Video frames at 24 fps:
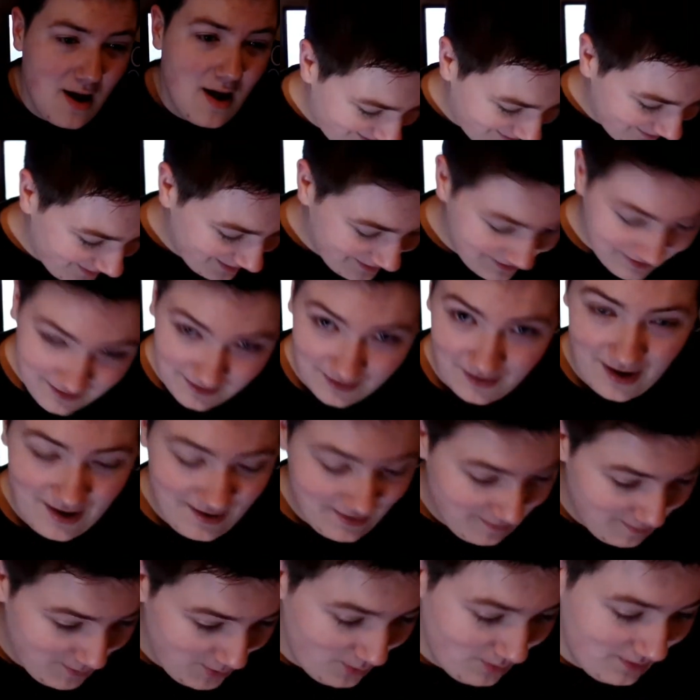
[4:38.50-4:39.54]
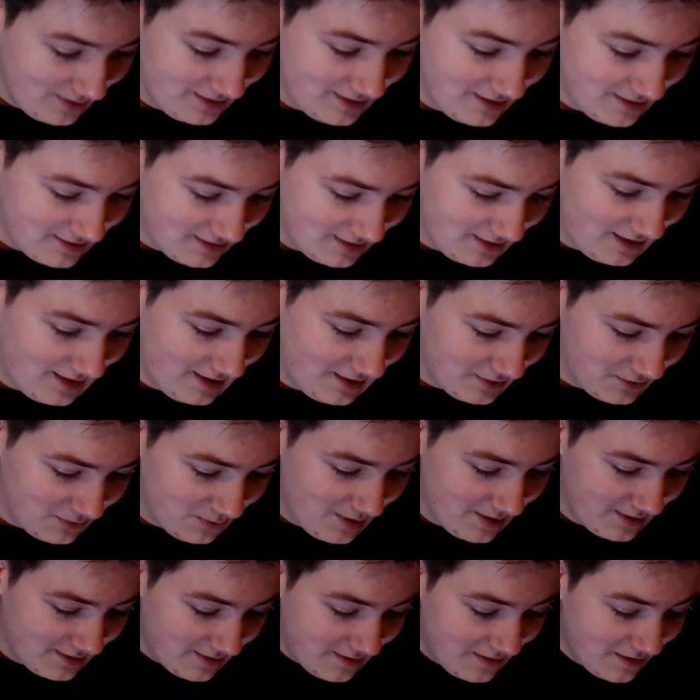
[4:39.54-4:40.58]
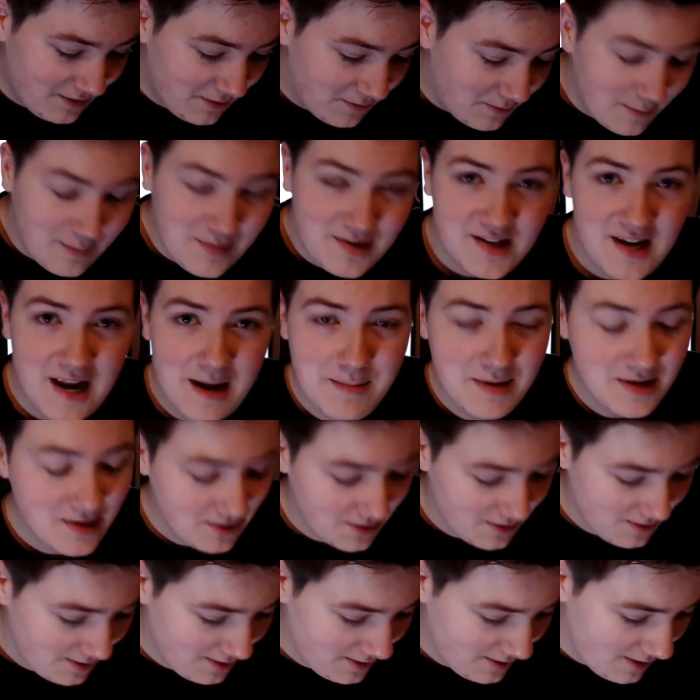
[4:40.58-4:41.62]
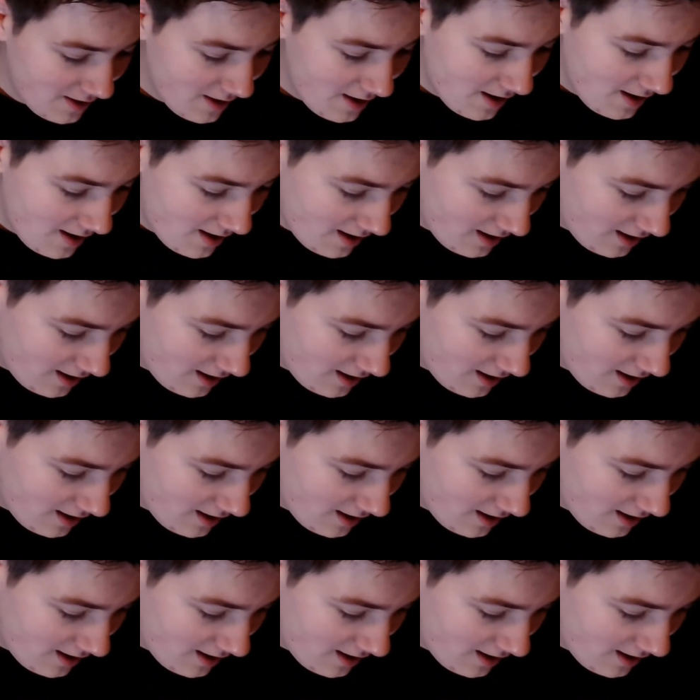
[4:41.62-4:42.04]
Let's lighten the mood and get to the next question. This is from Samie Turner.